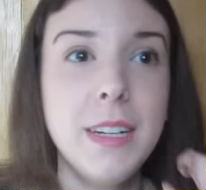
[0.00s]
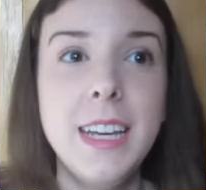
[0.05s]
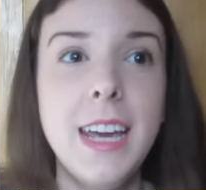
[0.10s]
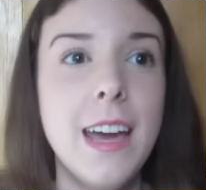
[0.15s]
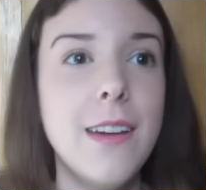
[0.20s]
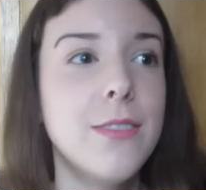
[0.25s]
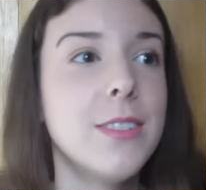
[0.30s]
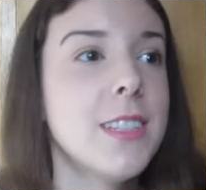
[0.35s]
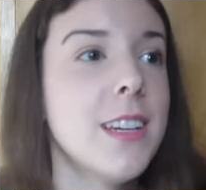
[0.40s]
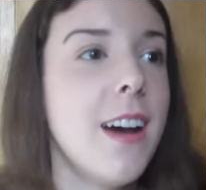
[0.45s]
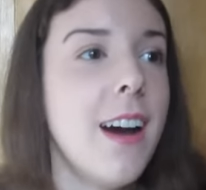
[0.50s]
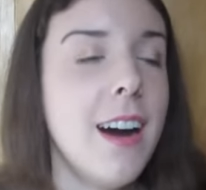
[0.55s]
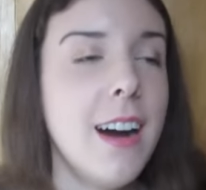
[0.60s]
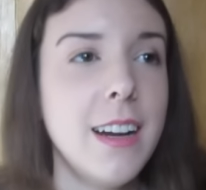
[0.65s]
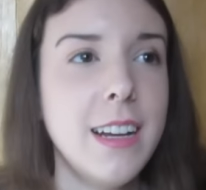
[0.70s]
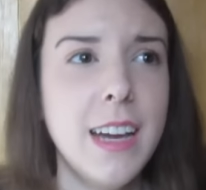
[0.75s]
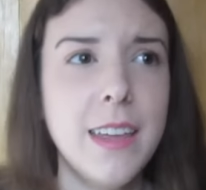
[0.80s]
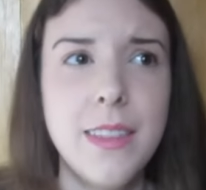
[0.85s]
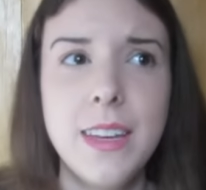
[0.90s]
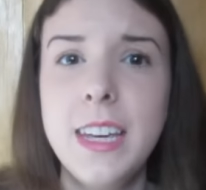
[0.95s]
and he gave us a
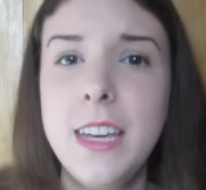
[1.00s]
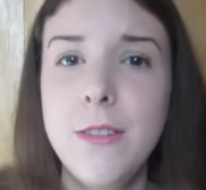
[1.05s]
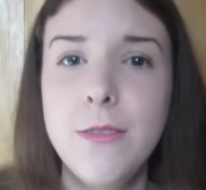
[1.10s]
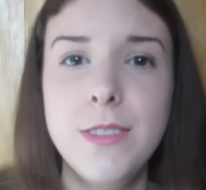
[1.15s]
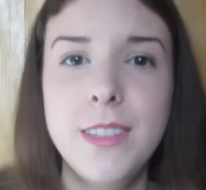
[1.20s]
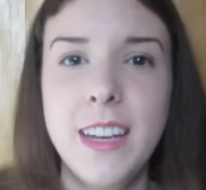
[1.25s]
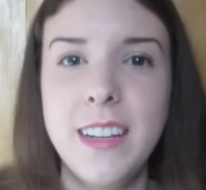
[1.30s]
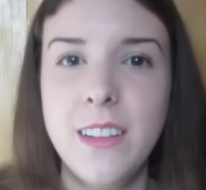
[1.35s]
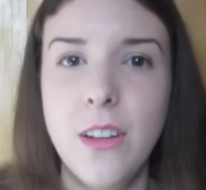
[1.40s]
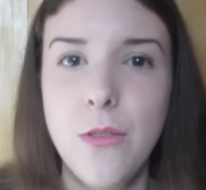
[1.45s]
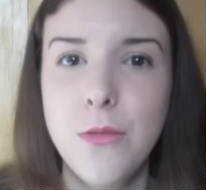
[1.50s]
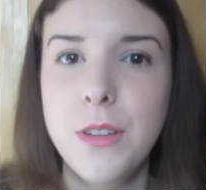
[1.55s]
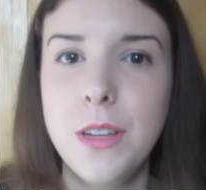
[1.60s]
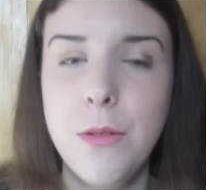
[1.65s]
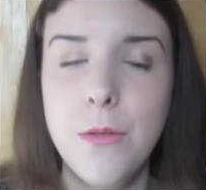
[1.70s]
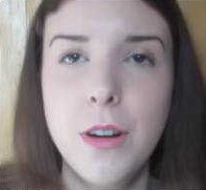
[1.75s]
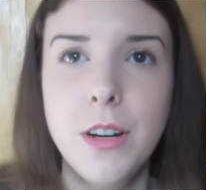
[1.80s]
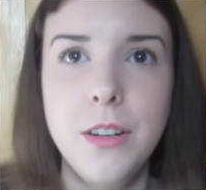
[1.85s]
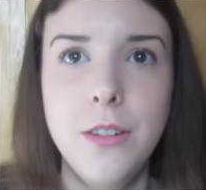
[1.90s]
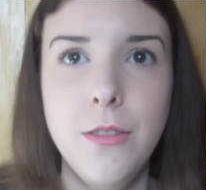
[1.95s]
hug. I think he was like the
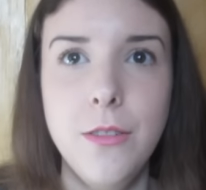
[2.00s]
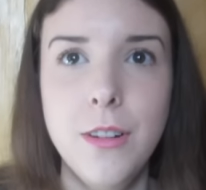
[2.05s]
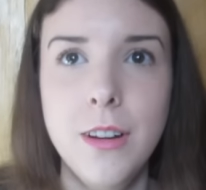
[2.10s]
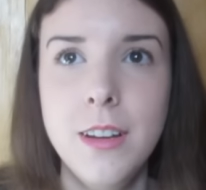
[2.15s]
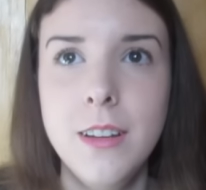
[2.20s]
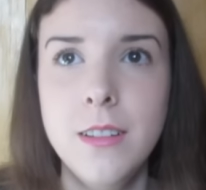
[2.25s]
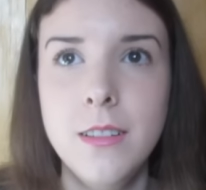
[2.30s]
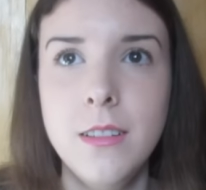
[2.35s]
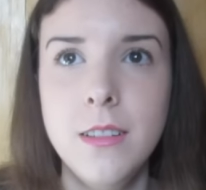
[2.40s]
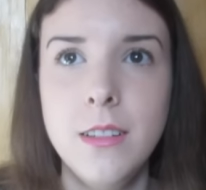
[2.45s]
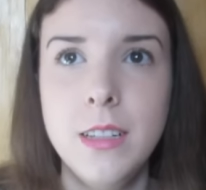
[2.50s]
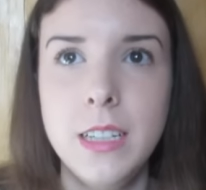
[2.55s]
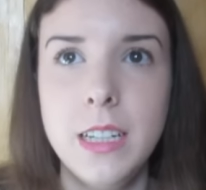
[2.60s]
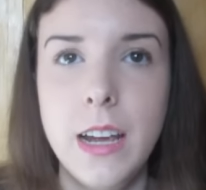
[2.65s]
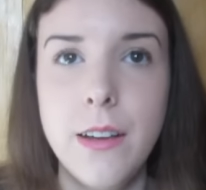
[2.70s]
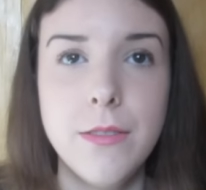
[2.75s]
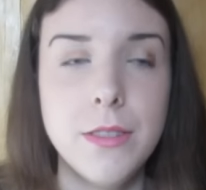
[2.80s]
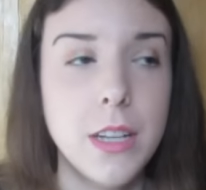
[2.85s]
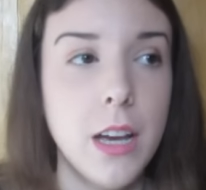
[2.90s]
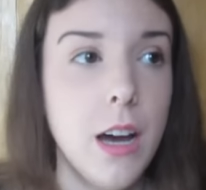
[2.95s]
only one who
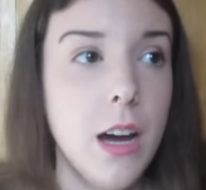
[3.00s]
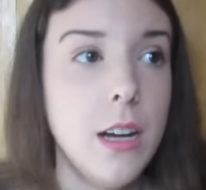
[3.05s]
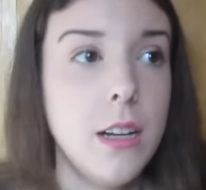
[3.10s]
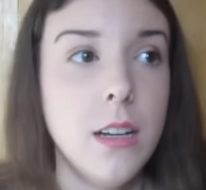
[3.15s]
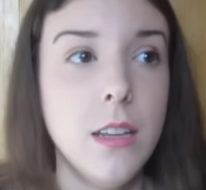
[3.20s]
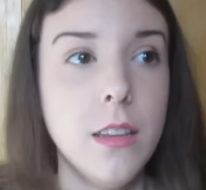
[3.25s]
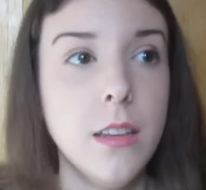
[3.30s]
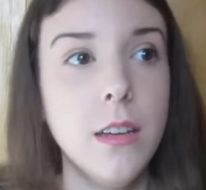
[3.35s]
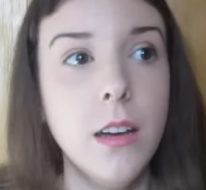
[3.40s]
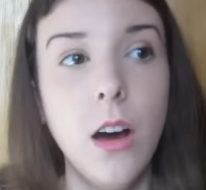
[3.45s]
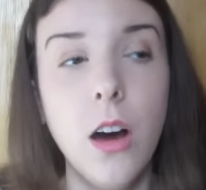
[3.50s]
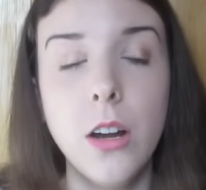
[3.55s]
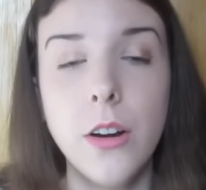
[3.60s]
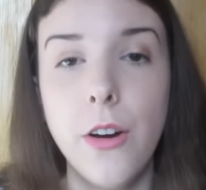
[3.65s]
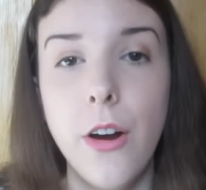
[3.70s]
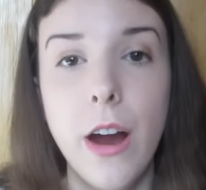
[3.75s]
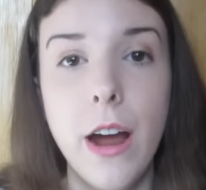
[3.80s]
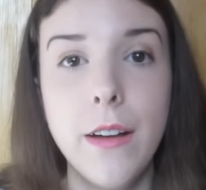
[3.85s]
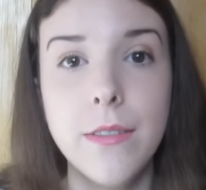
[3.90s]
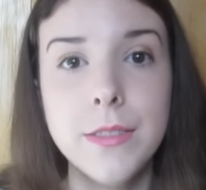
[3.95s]
gave us a hug at the
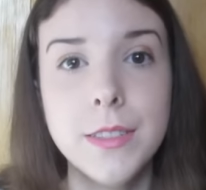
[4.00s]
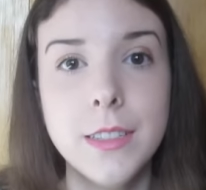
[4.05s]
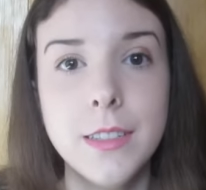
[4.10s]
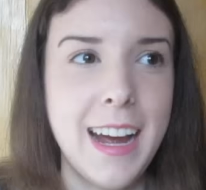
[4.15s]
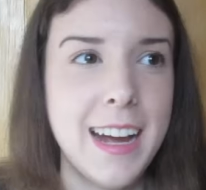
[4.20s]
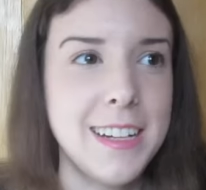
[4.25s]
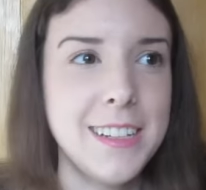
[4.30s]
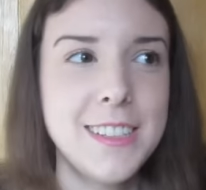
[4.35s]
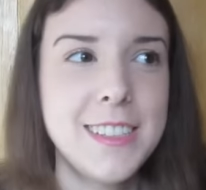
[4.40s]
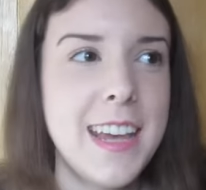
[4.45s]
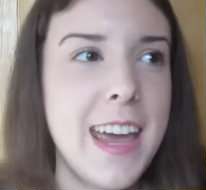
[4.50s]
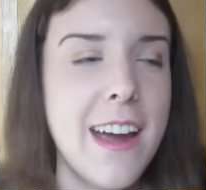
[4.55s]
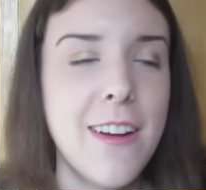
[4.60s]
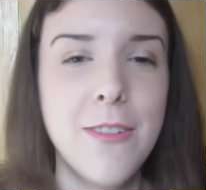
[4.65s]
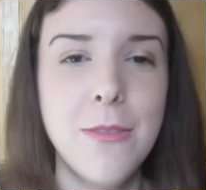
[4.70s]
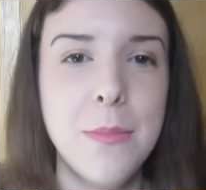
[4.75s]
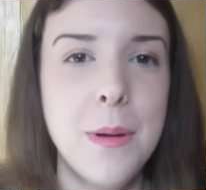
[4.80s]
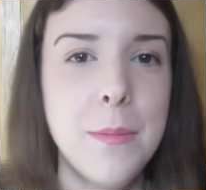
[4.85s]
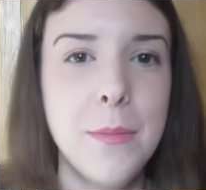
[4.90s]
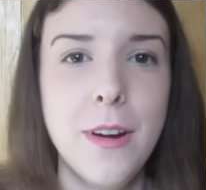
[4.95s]
autographs. I just
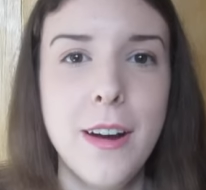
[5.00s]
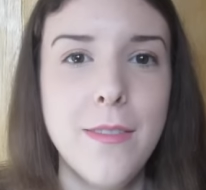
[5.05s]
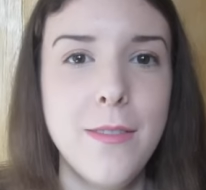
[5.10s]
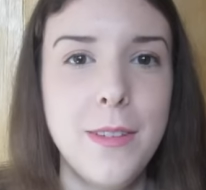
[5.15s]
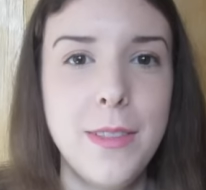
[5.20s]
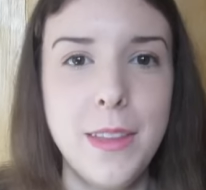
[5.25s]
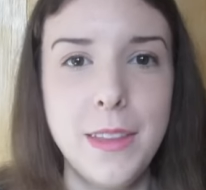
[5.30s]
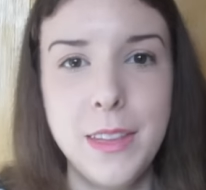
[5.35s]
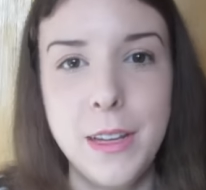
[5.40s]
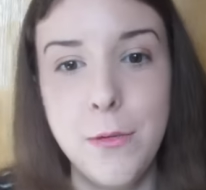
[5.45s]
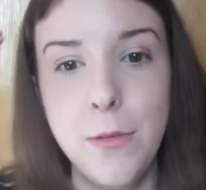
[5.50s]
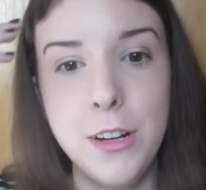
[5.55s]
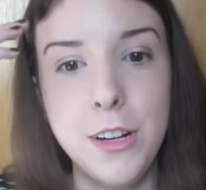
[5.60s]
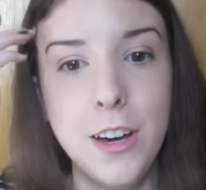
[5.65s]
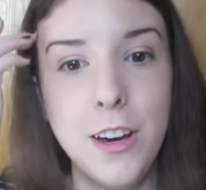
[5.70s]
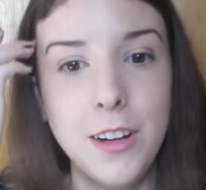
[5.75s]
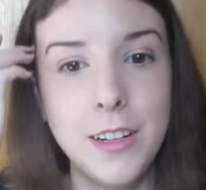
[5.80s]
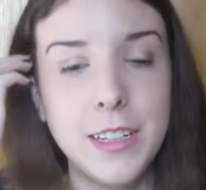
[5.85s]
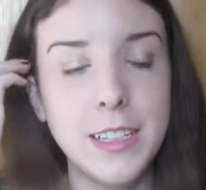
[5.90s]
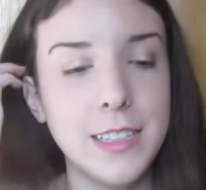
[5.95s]
can't remember everything that went
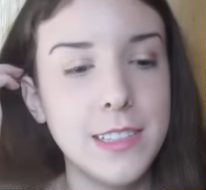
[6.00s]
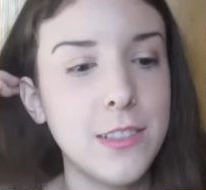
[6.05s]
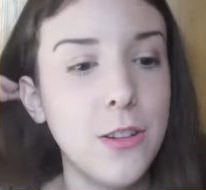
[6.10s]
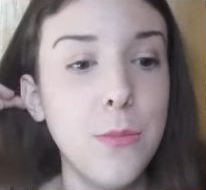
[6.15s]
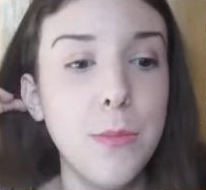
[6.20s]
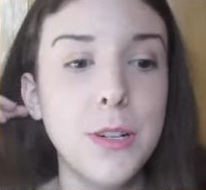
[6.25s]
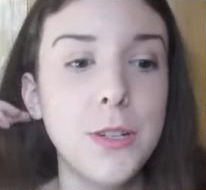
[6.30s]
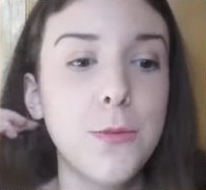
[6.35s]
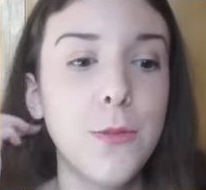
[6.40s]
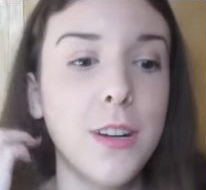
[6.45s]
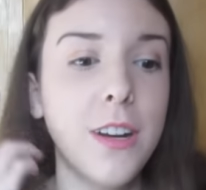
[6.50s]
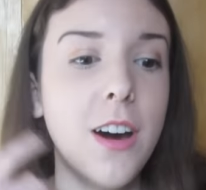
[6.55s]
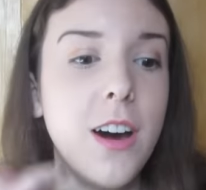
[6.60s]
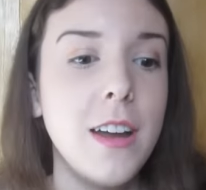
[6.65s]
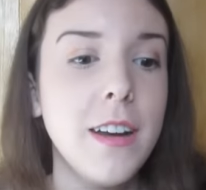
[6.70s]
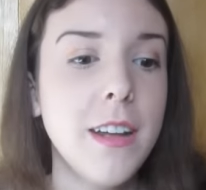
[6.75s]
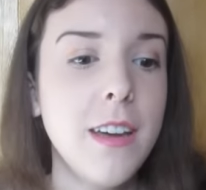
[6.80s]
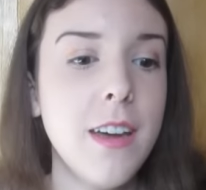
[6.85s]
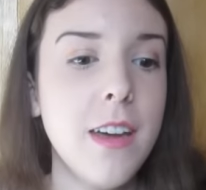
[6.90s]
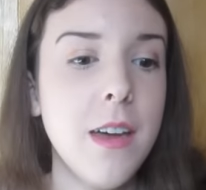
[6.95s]
on because so much went
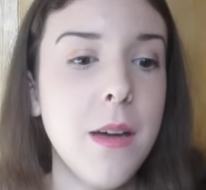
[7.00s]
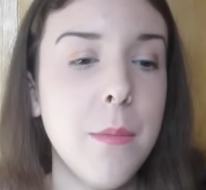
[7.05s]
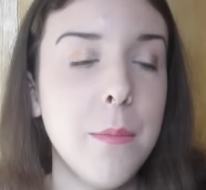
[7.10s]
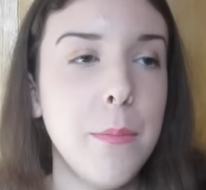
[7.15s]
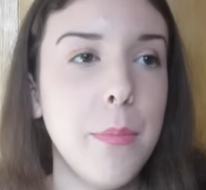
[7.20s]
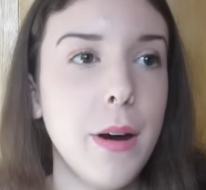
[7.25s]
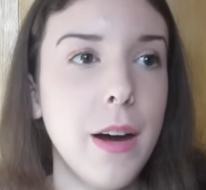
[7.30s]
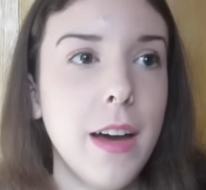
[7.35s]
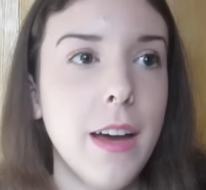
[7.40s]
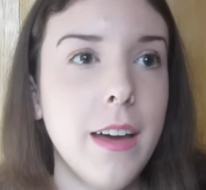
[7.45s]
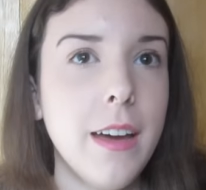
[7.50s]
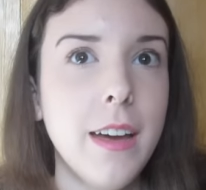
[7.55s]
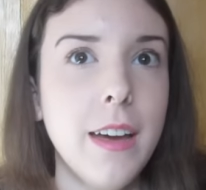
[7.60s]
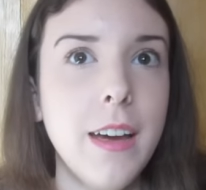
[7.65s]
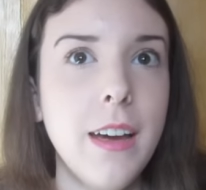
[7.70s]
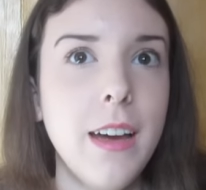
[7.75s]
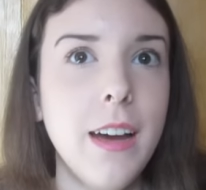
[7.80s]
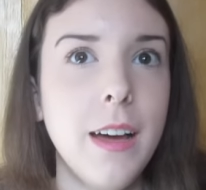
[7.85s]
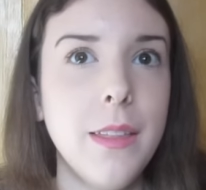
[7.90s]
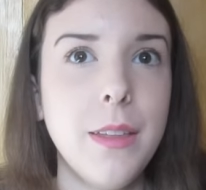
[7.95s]
on, but
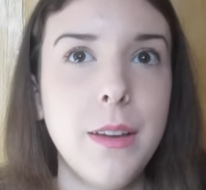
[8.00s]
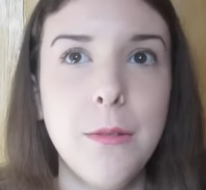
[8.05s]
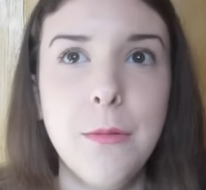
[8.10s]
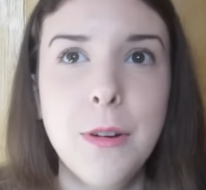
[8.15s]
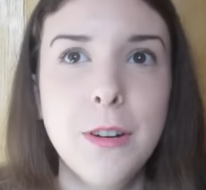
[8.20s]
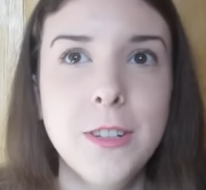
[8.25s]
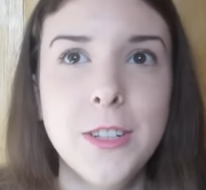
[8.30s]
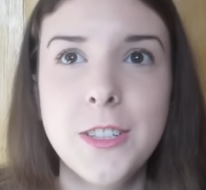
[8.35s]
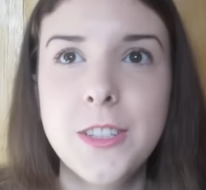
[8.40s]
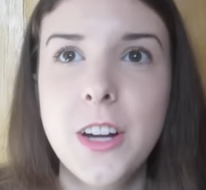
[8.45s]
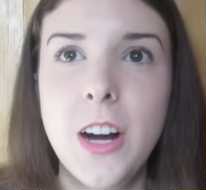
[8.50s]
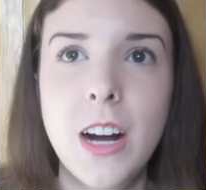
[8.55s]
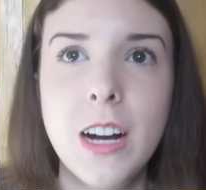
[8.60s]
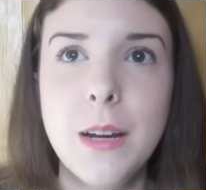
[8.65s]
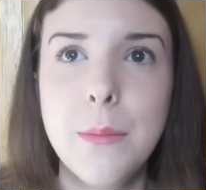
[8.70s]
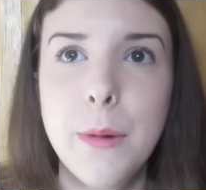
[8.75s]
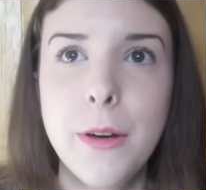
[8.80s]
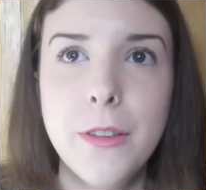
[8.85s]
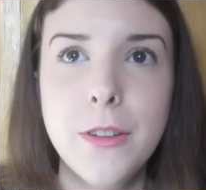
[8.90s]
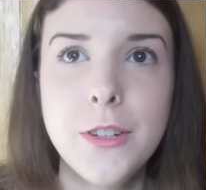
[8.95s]
I think we were just
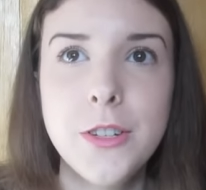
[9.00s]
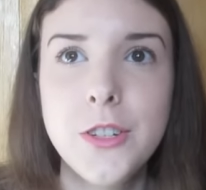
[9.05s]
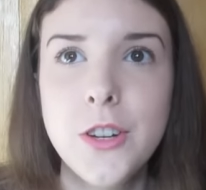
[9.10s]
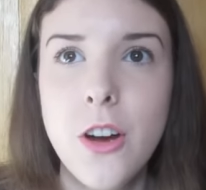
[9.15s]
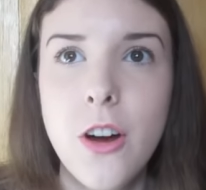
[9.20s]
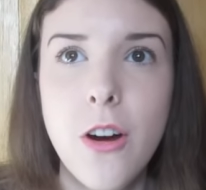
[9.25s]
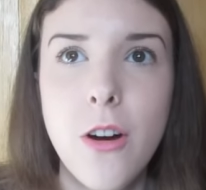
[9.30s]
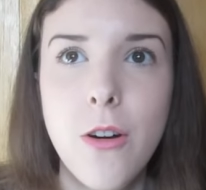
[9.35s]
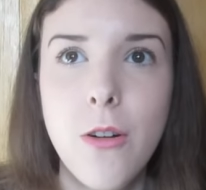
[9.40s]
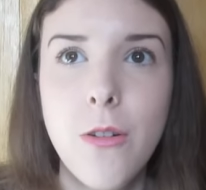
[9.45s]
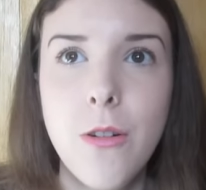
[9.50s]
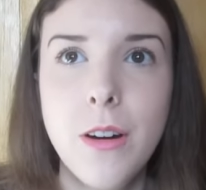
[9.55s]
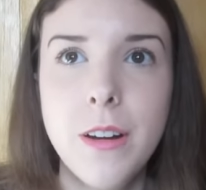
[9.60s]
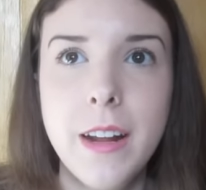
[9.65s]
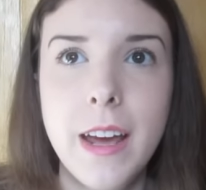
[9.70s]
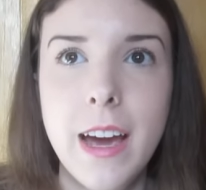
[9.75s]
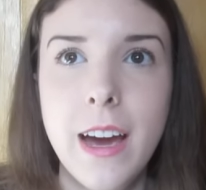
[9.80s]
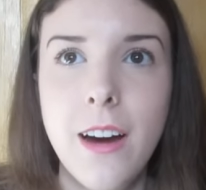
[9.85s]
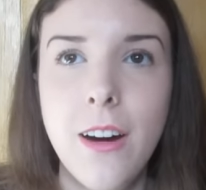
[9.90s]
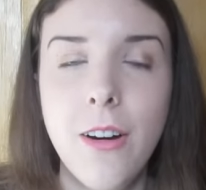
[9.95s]
talking about the show
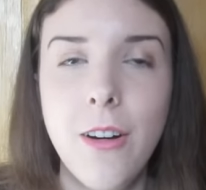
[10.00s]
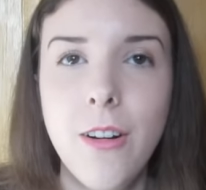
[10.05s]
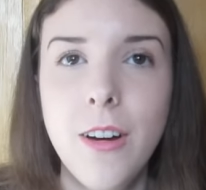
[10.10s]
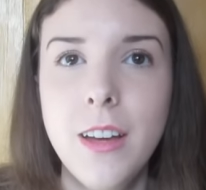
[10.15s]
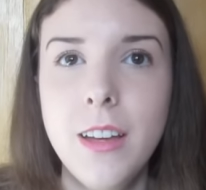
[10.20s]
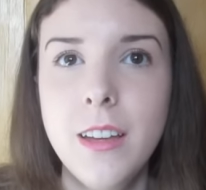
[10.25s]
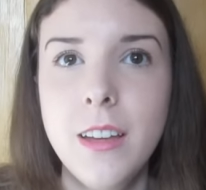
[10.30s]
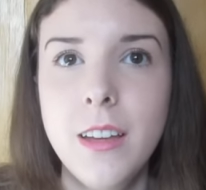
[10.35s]
and how